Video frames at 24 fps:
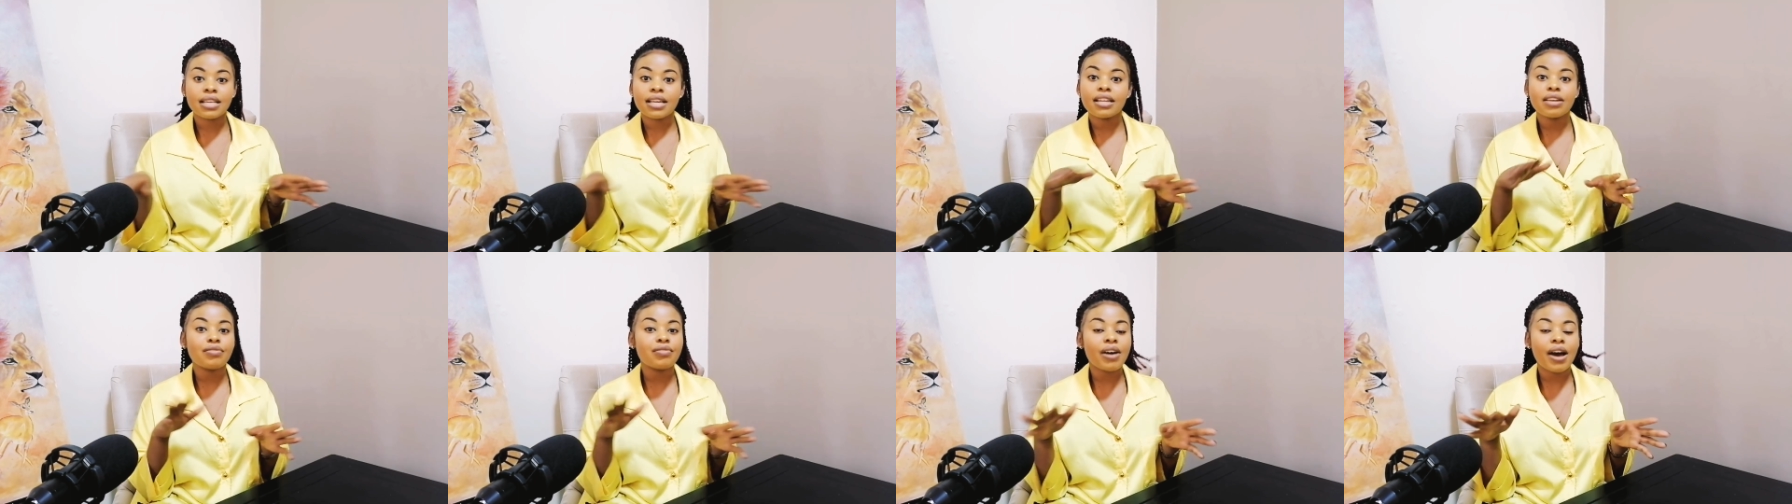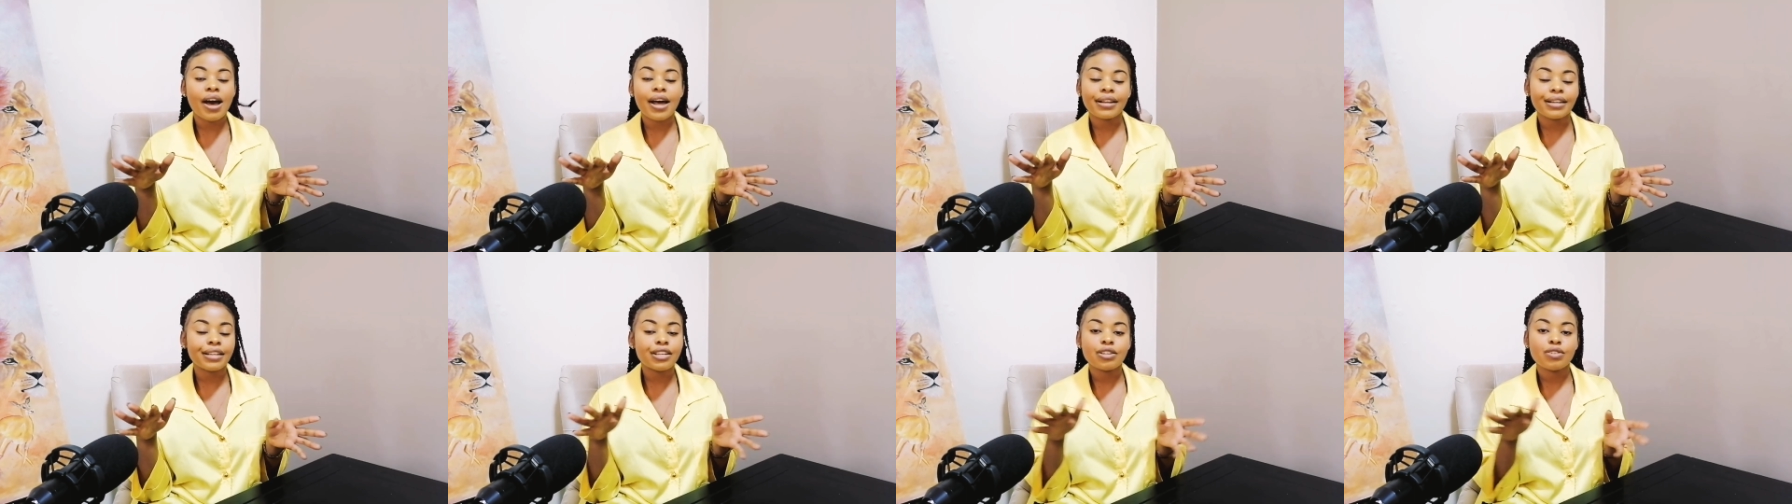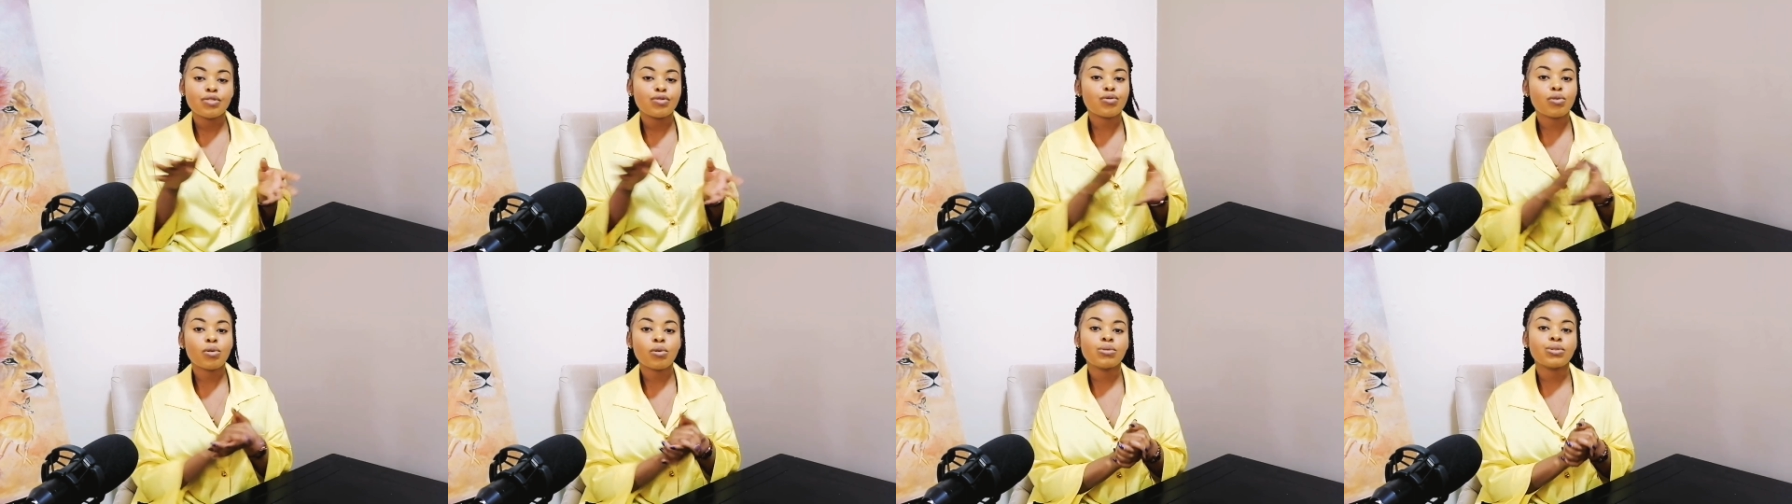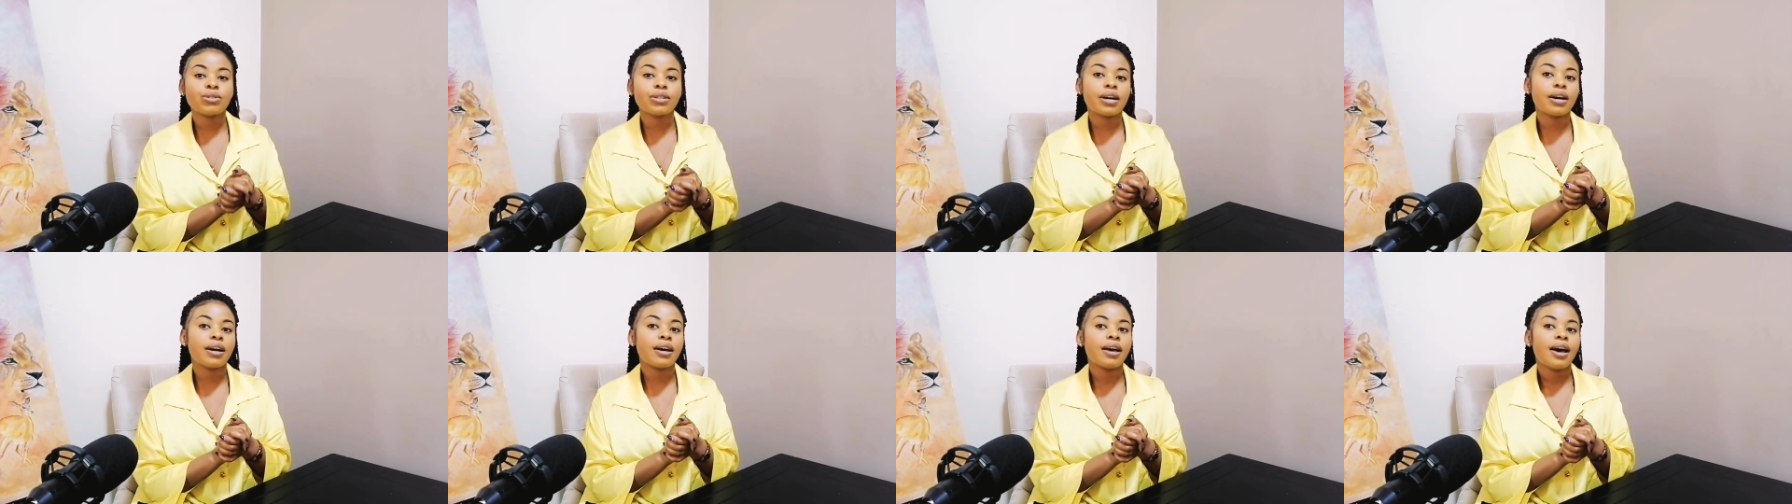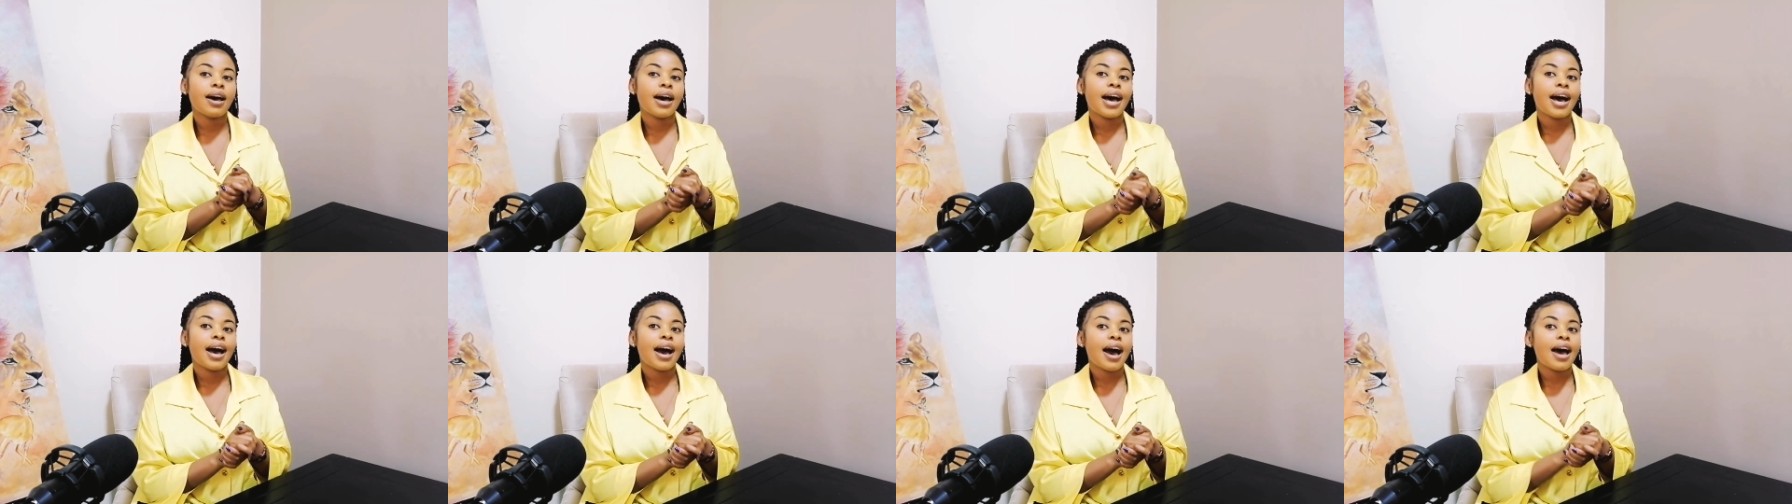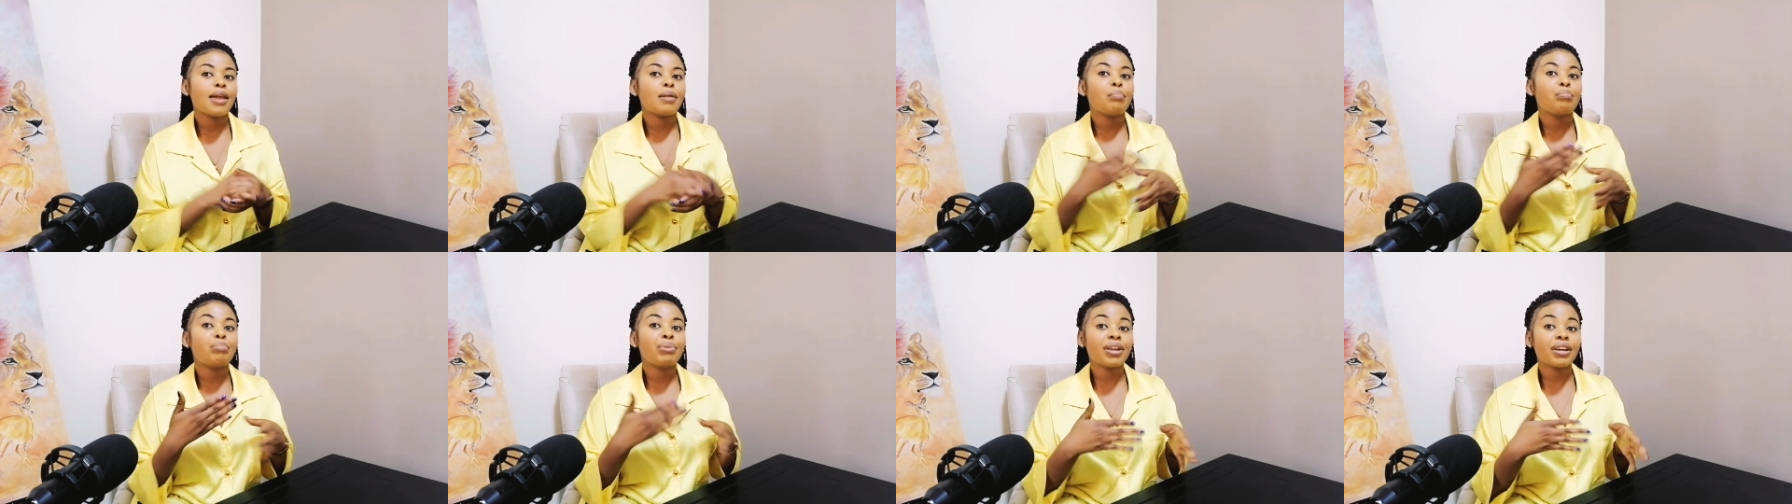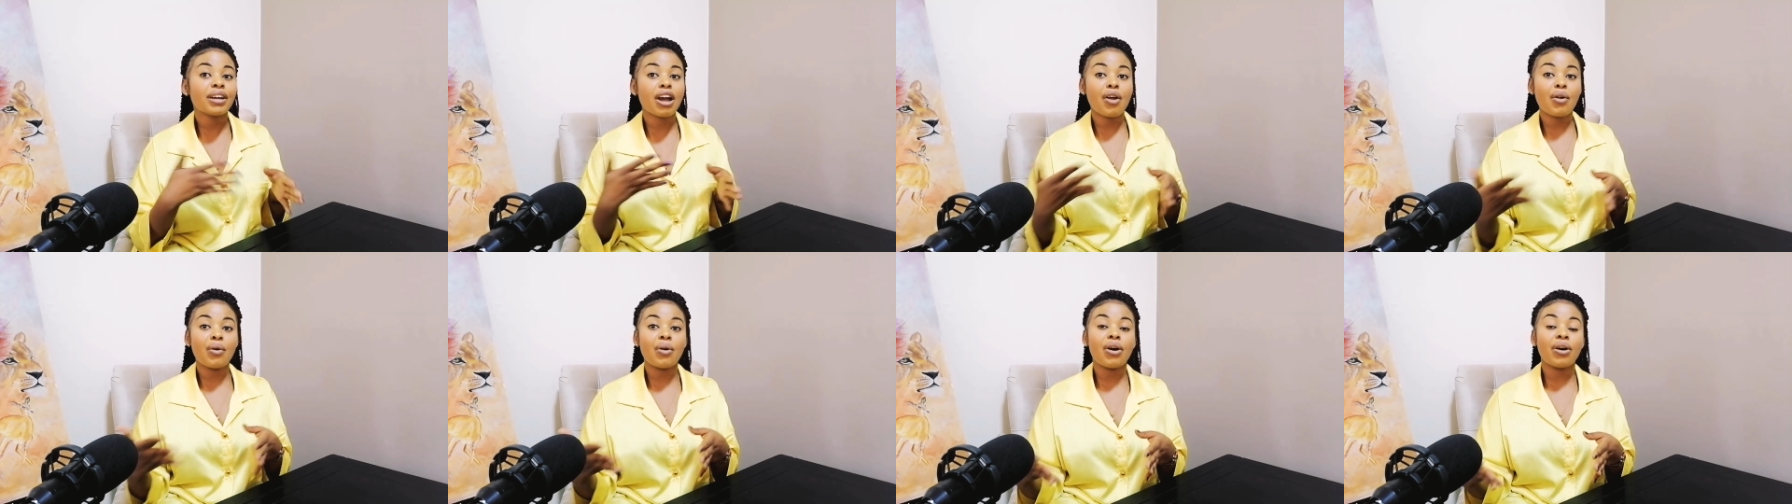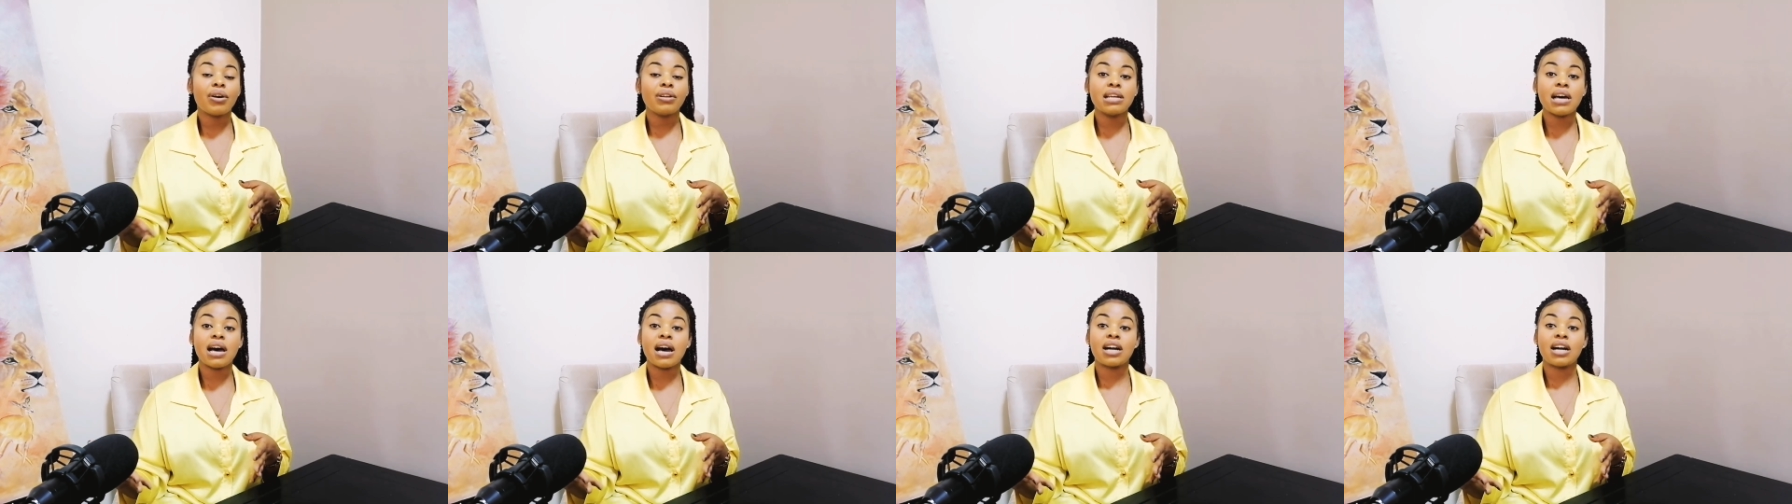I never had any folder, and being around her